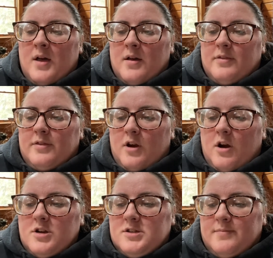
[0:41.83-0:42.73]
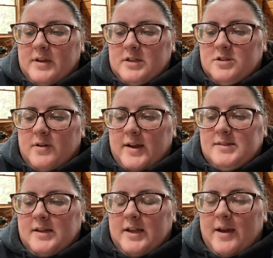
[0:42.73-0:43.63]
There are some Easter eggs
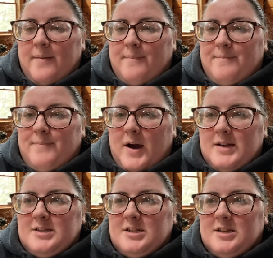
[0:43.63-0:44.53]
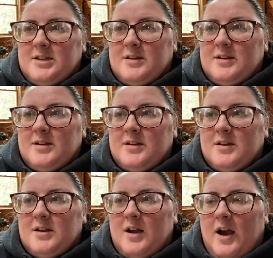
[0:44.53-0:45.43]
in it, but
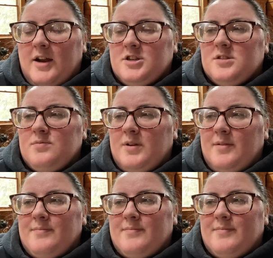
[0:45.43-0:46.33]
I just want to,